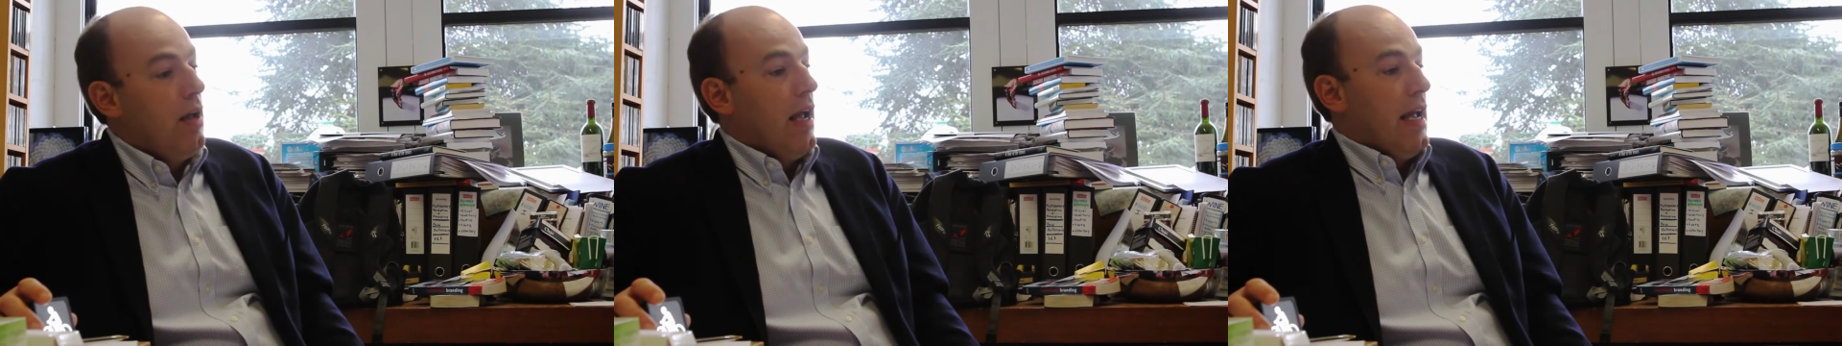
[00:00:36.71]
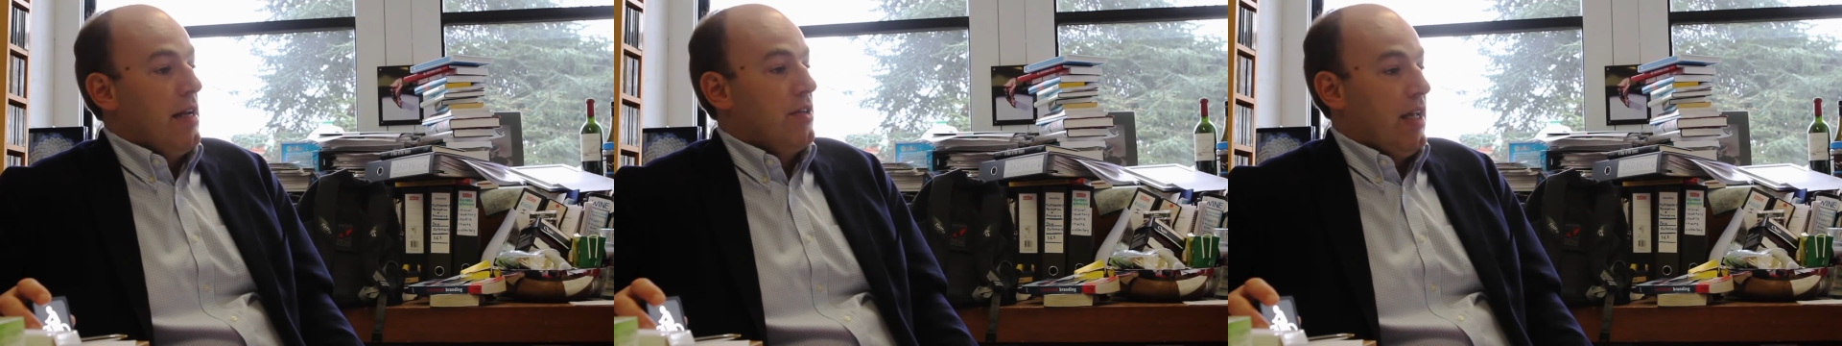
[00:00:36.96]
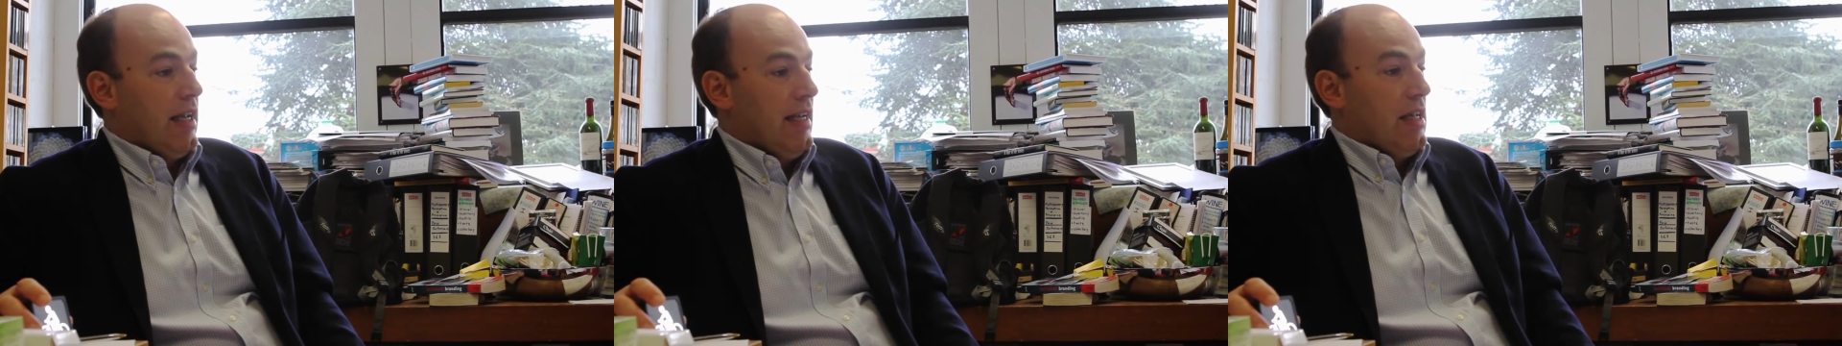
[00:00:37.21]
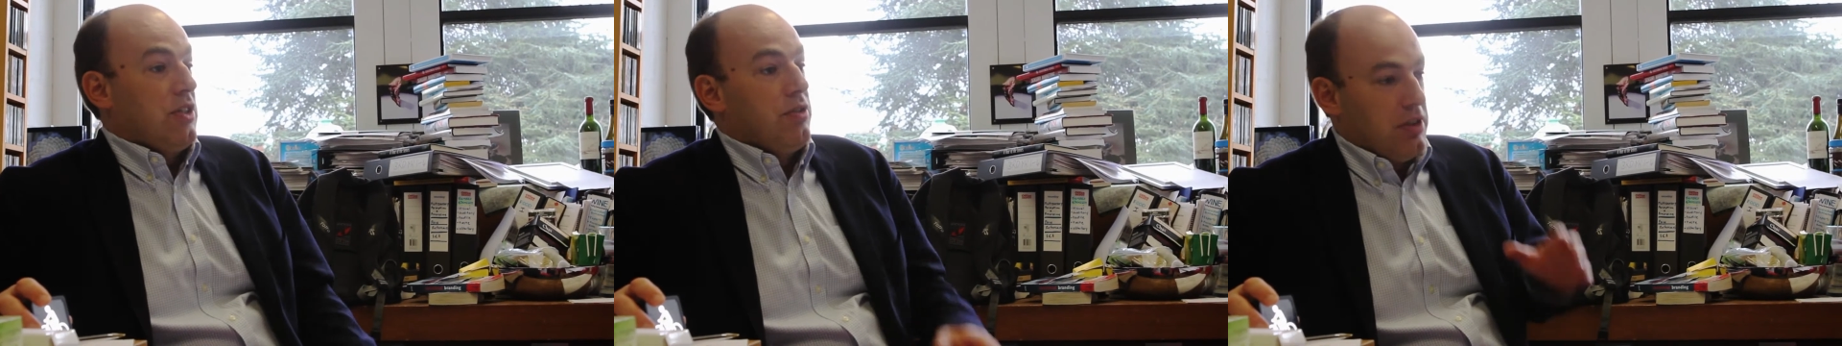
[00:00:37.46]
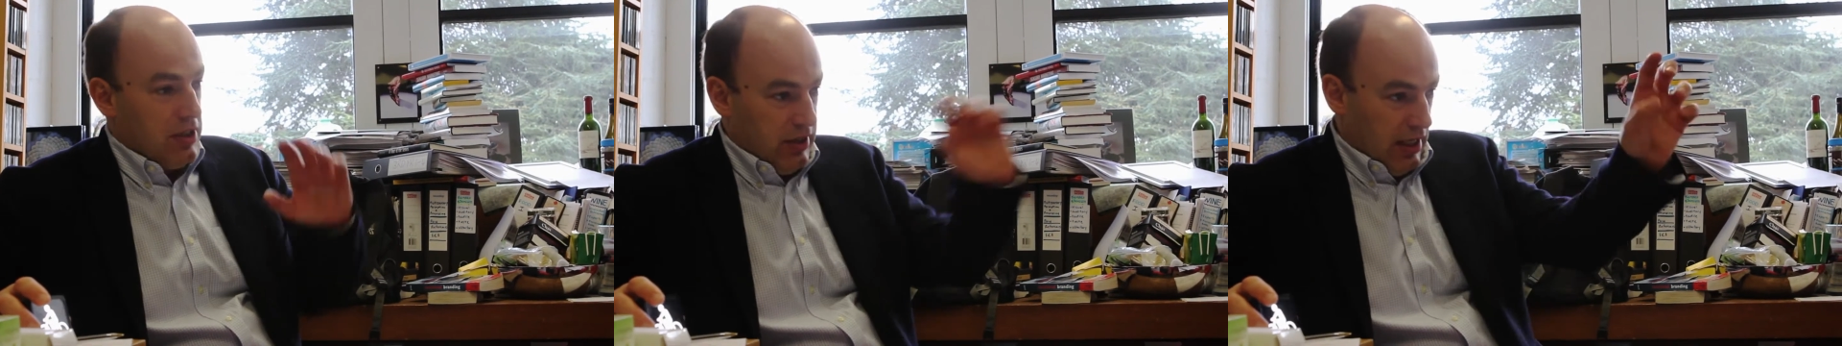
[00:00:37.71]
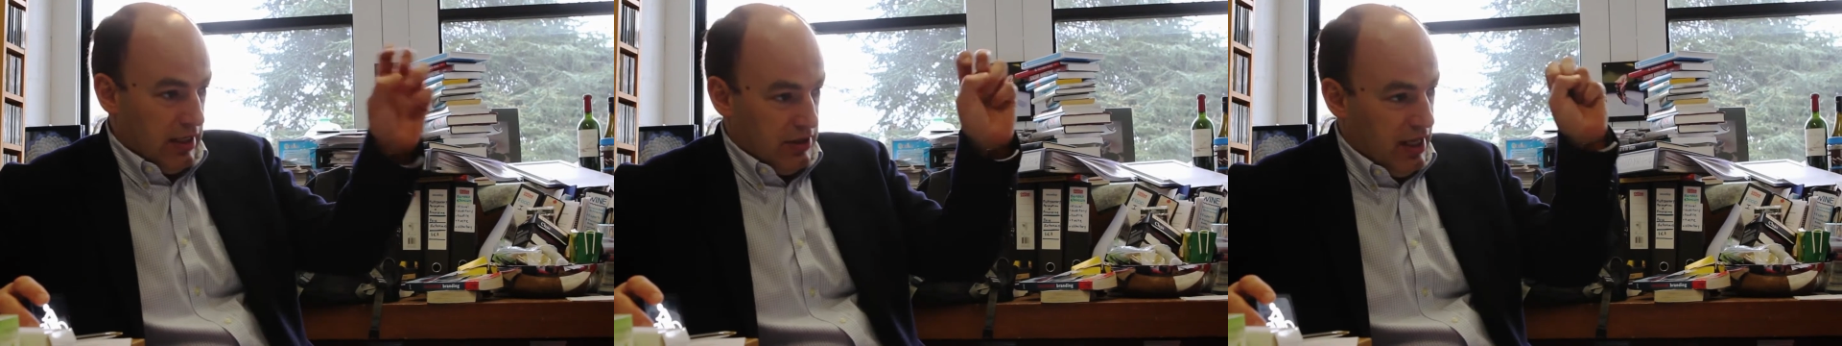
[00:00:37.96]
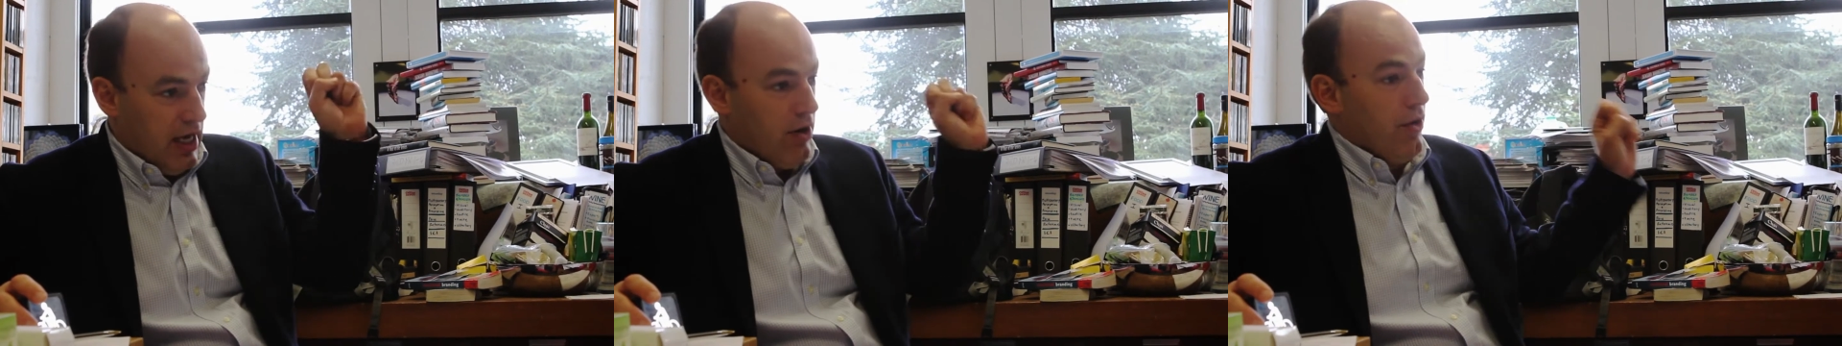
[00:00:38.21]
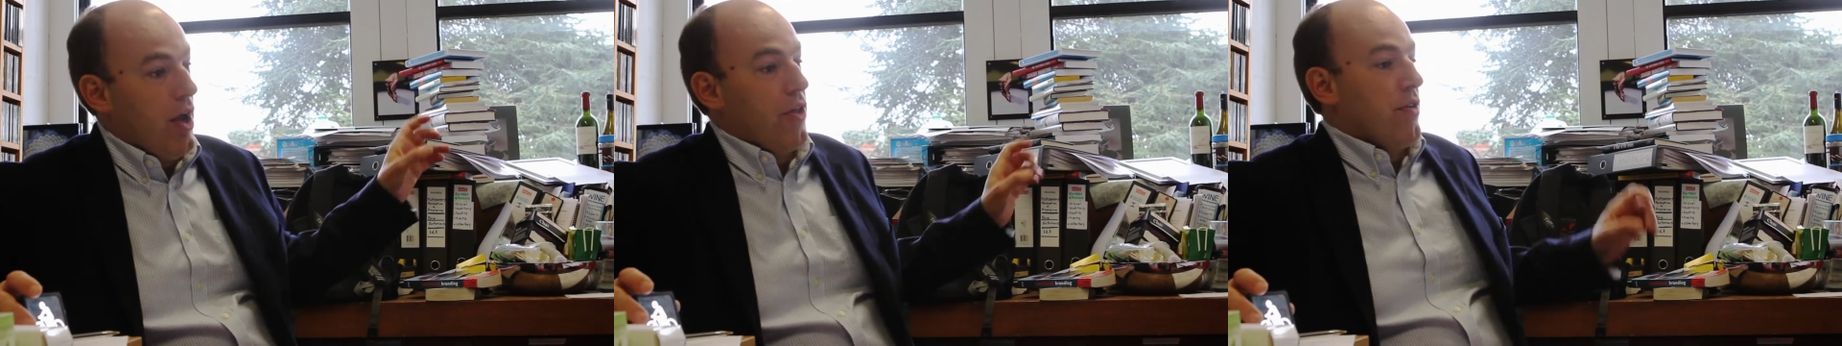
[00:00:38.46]
in saying yes, there is a cyclist there,
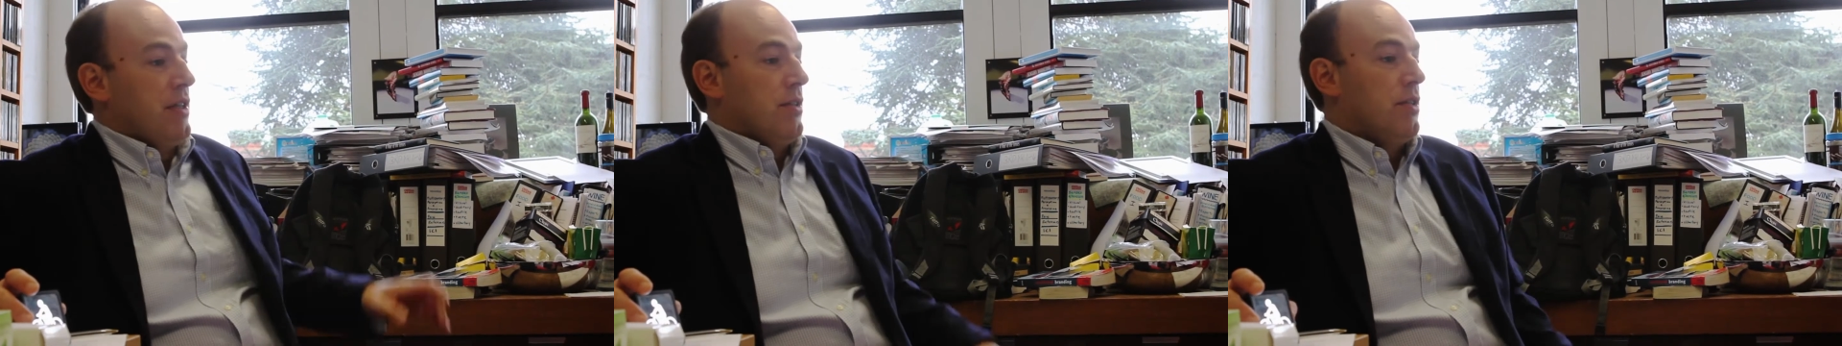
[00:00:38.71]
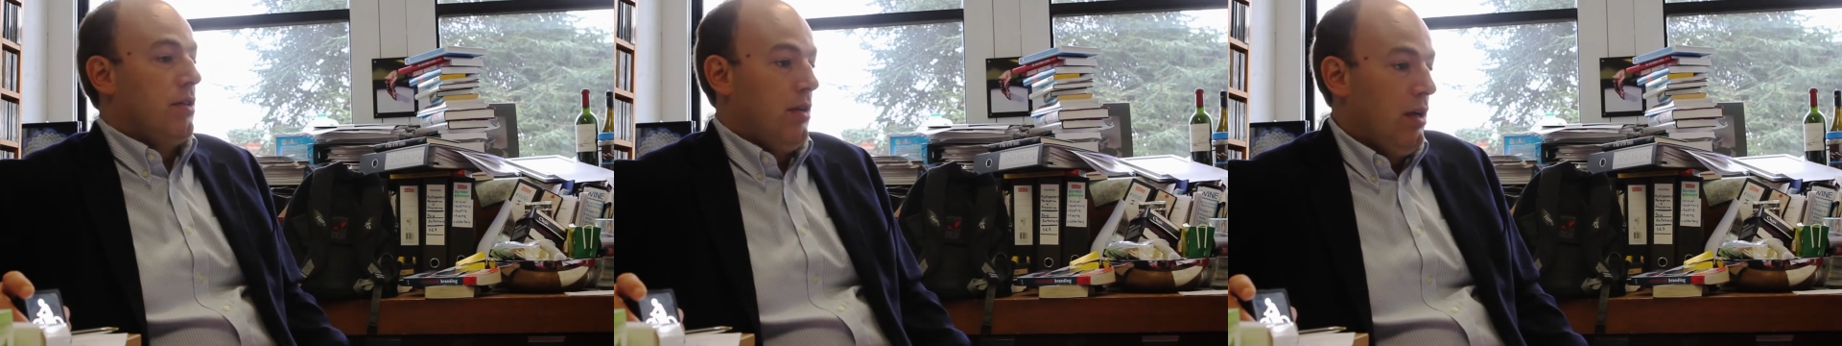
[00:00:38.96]
or no, there isn't,